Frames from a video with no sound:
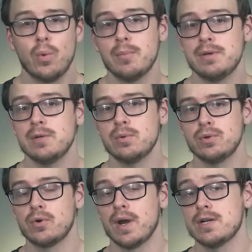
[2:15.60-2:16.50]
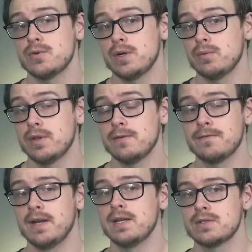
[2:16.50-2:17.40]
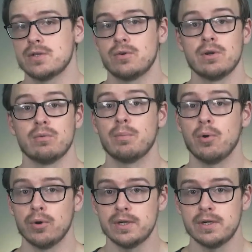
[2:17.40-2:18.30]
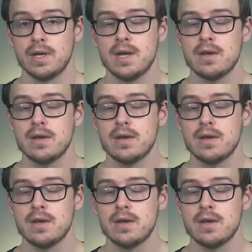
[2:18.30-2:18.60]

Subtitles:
what people who graduated with a finance degree reported.